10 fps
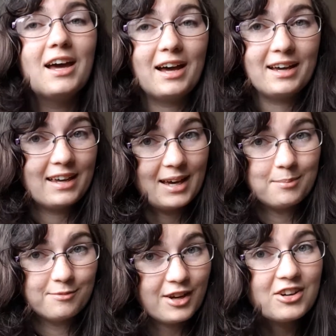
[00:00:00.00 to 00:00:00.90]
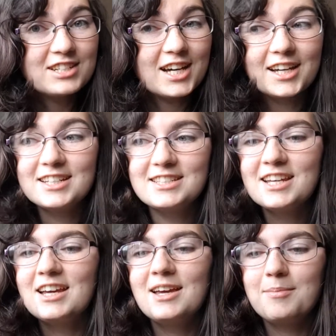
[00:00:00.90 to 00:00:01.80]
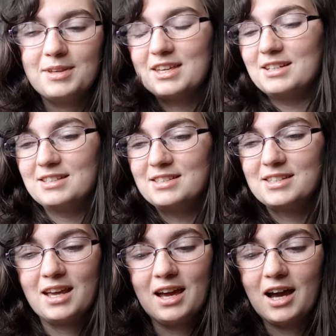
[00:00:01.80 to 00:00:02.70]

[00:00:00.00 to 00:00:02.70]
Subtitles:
I am very tired because